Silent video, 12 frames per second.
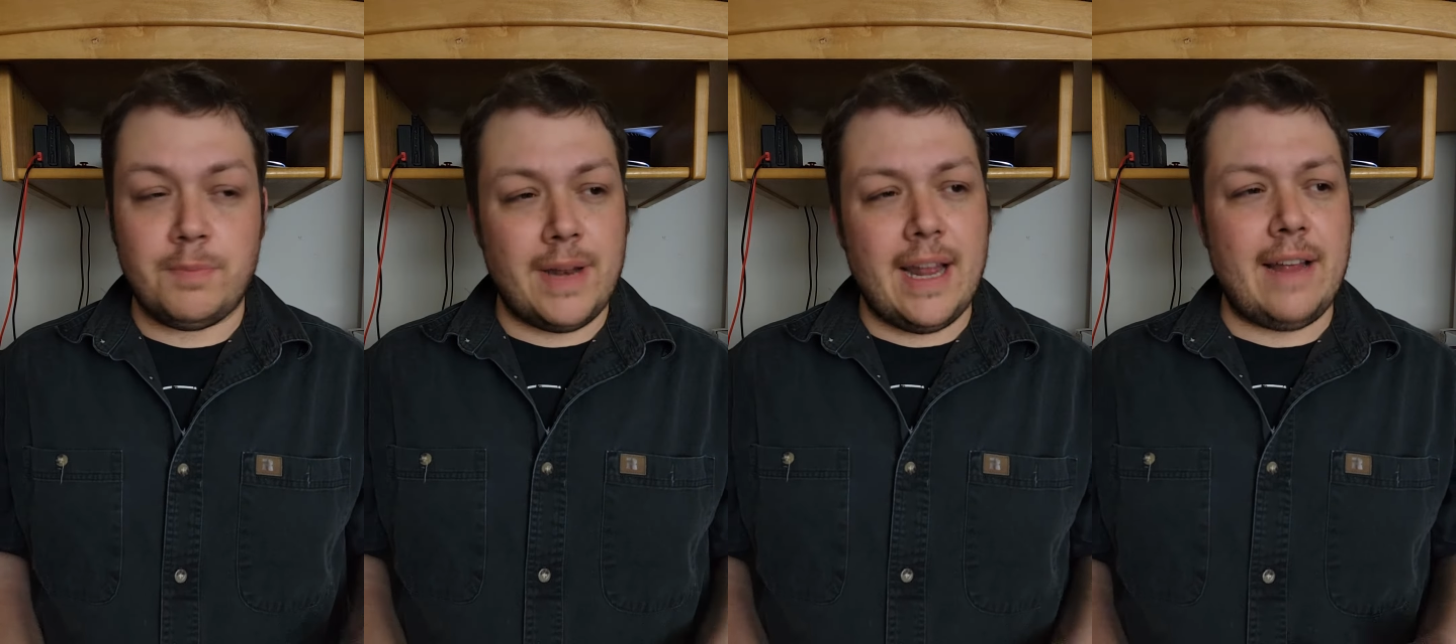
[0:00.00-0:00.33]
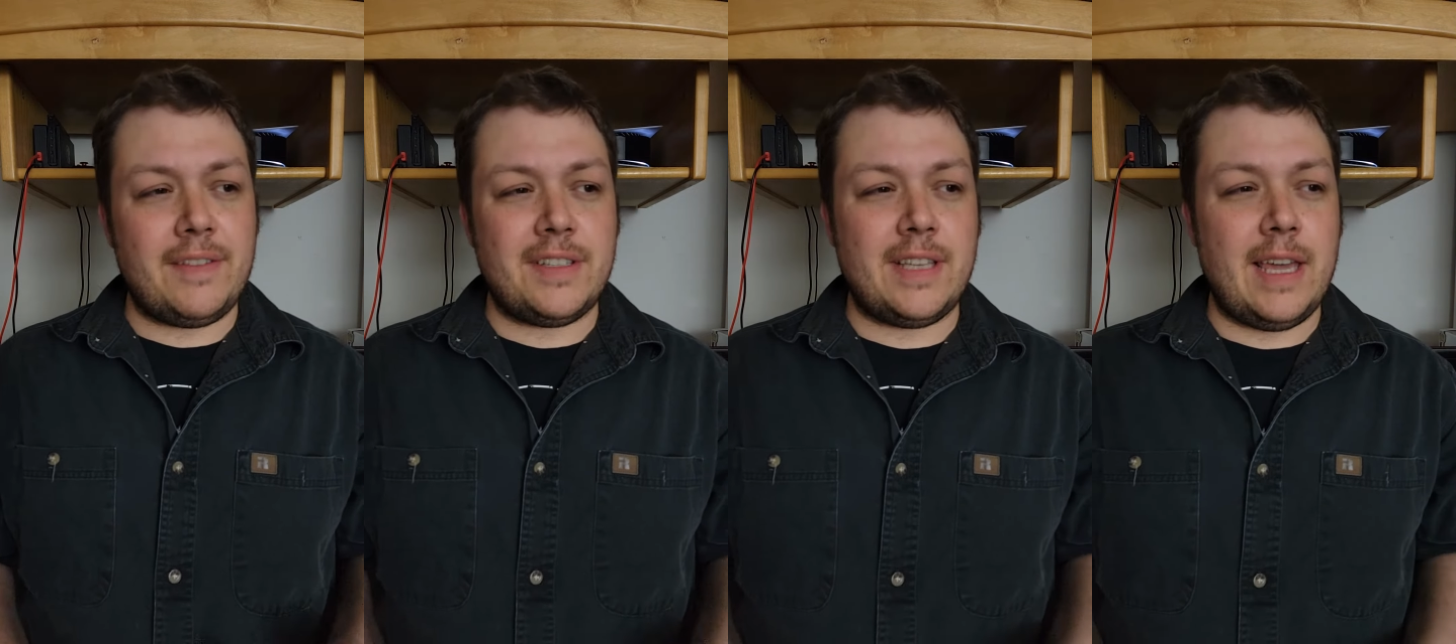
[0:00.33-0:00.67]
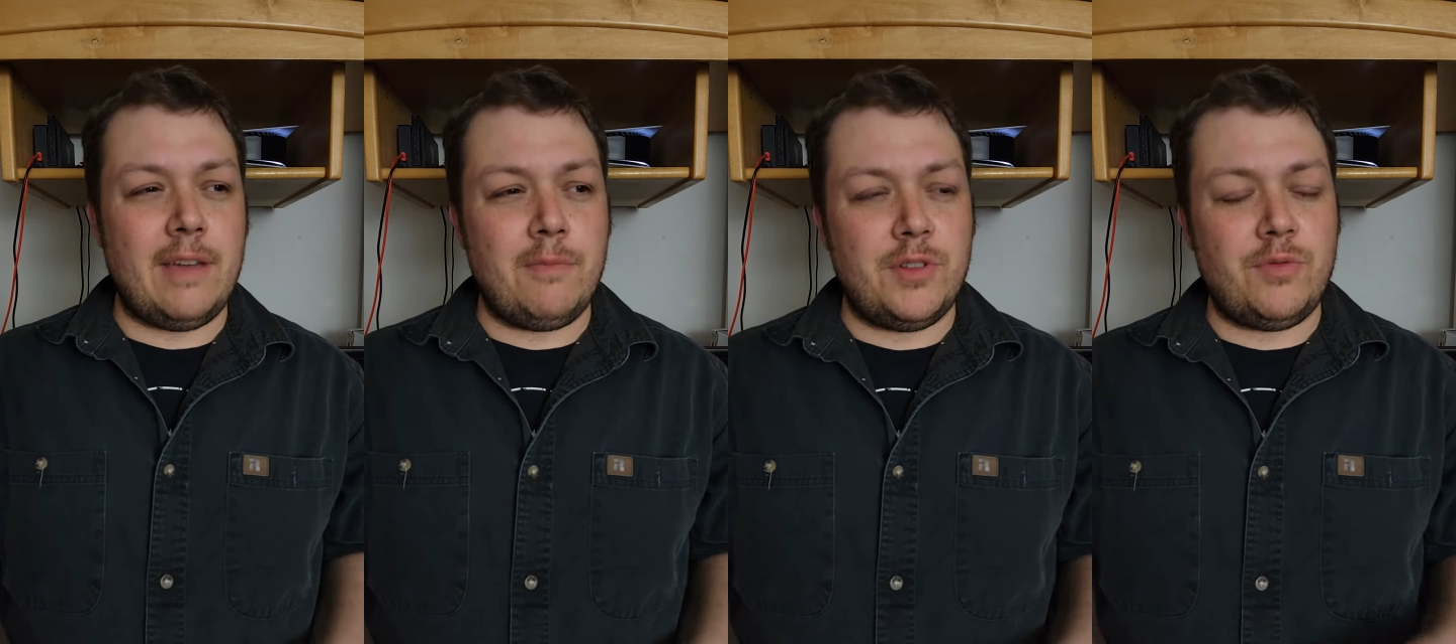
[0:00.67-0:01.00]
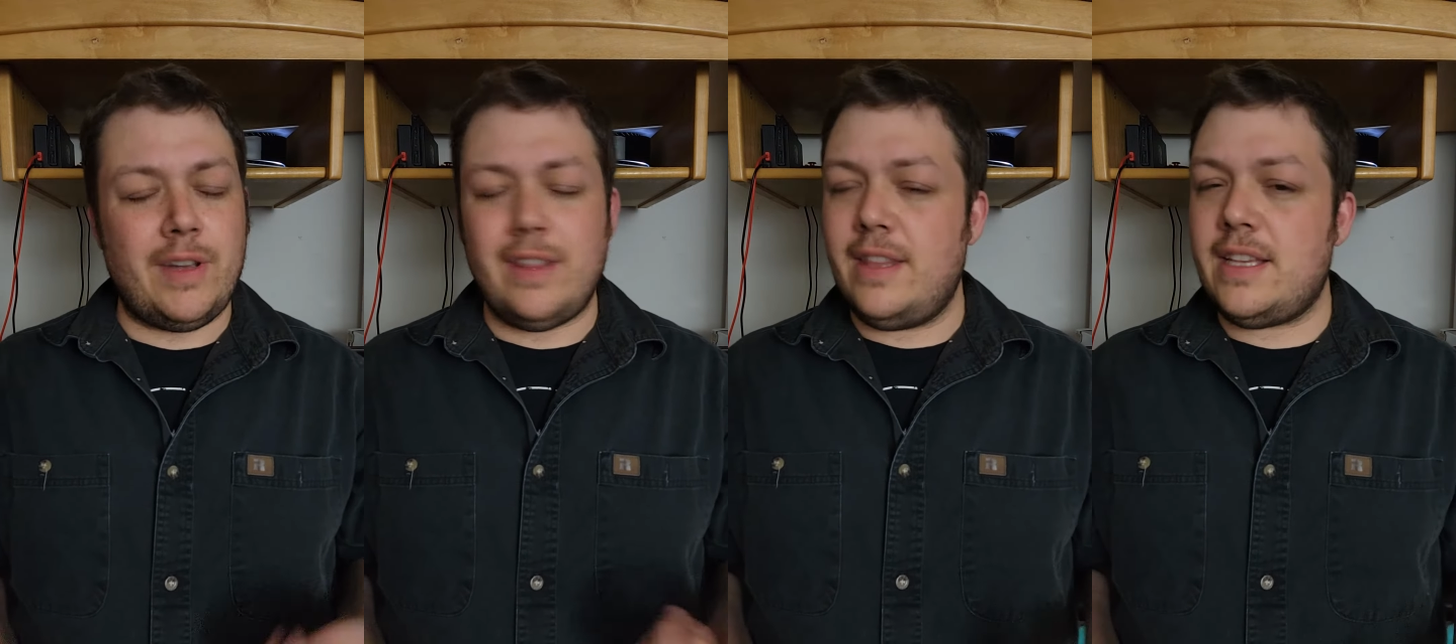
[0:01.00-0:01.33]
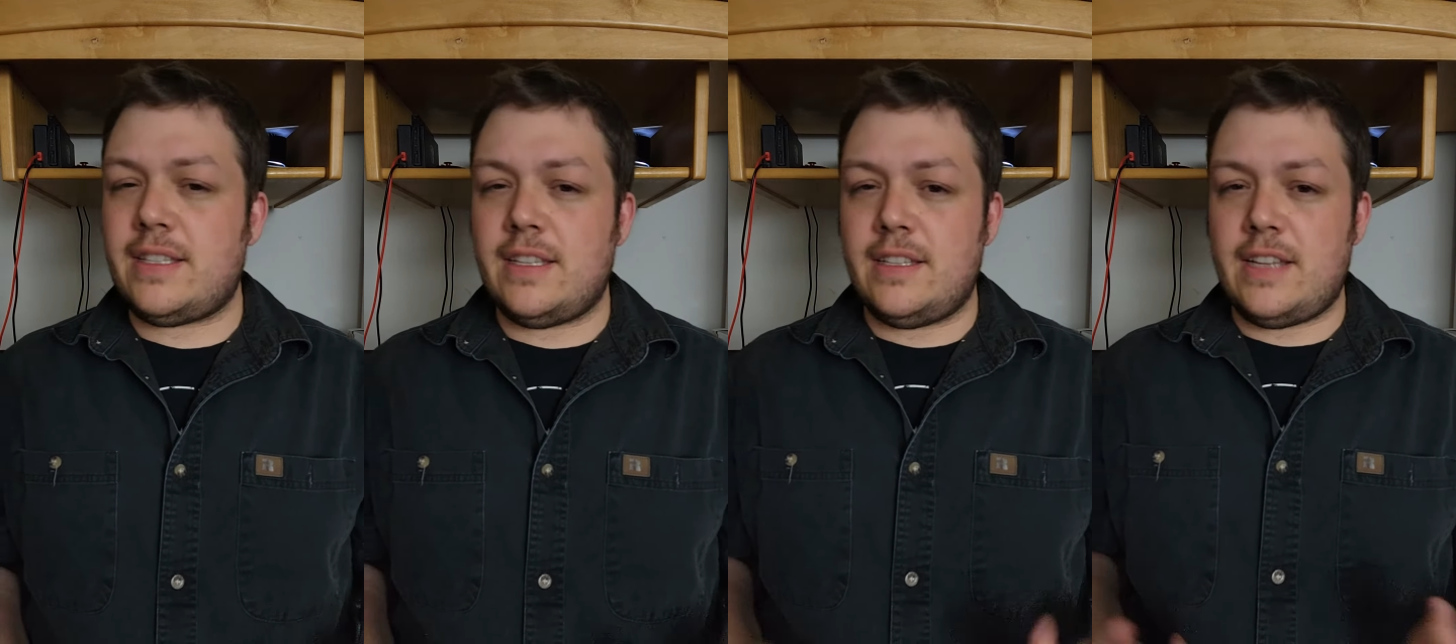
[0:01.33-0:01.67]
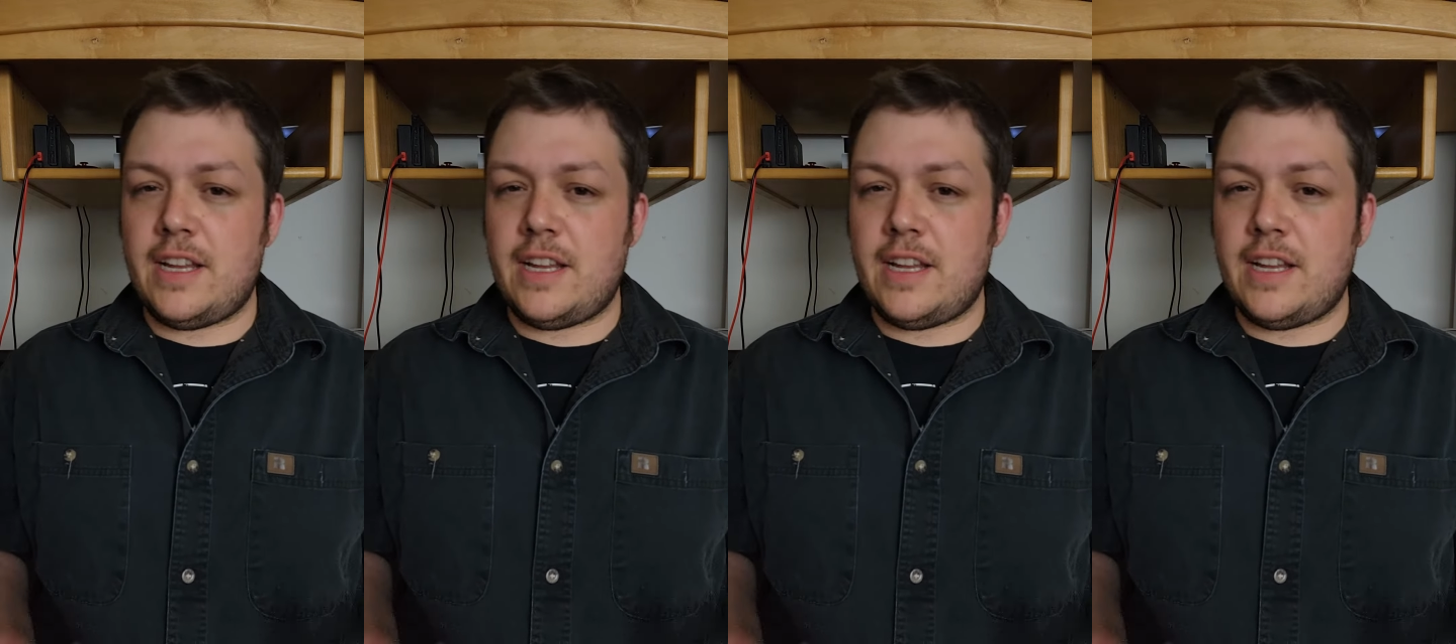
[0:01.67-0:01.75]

but I'd have to say between this and